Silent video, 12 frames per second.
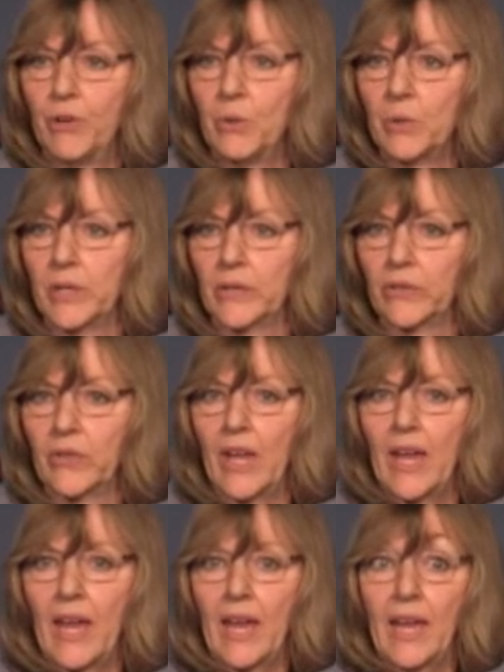focus
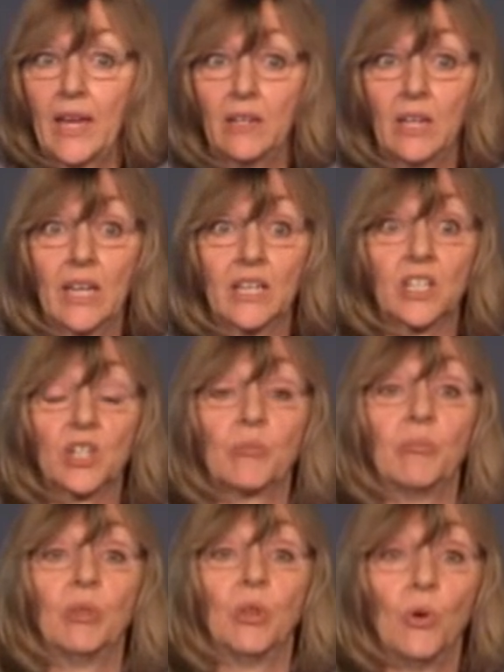and
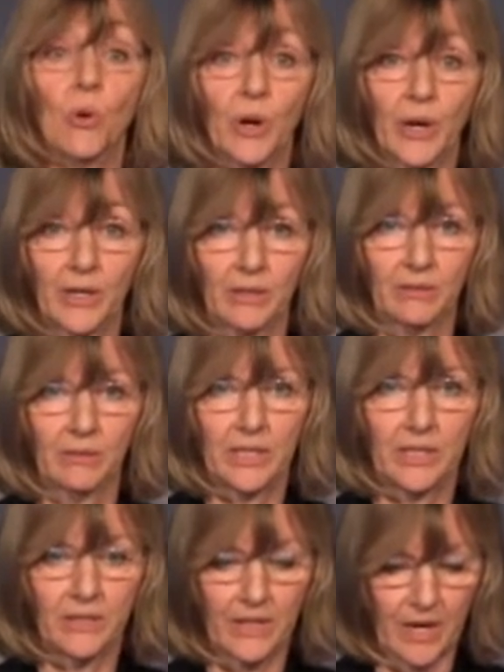explore
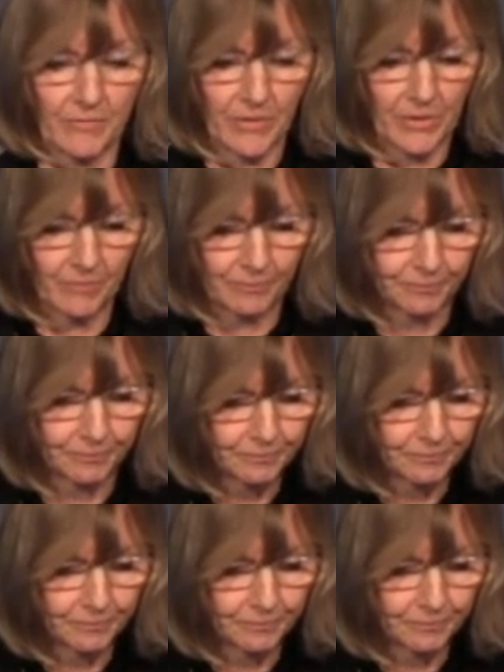in depth.